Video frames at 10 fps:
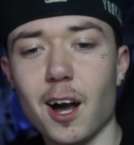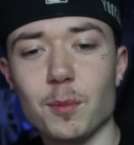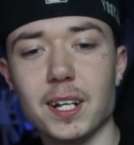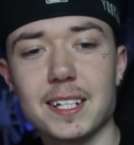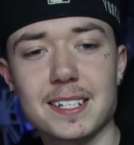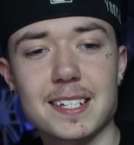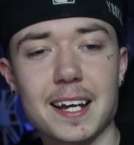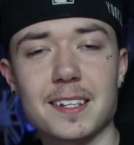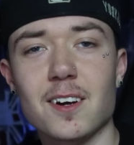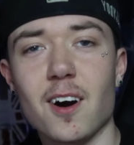I'm gonna listen
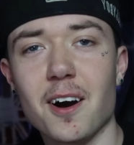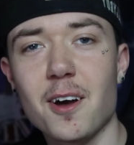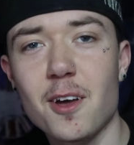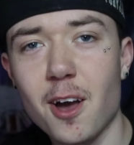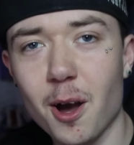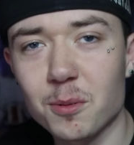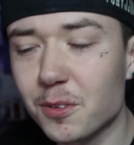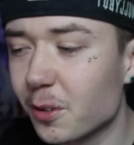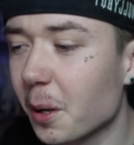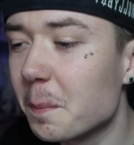to it in the car. I'm
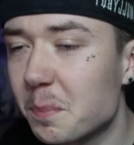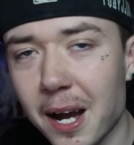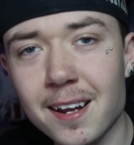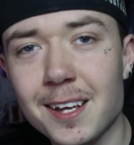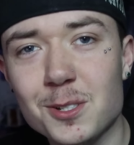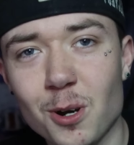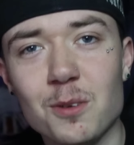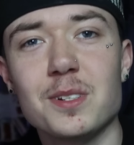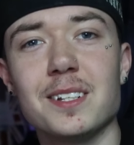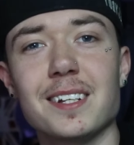gonna feel like a badass
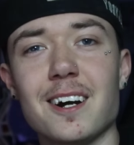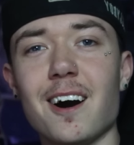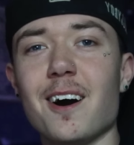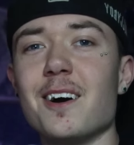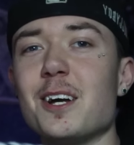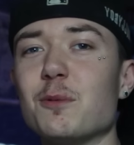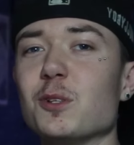driving in the car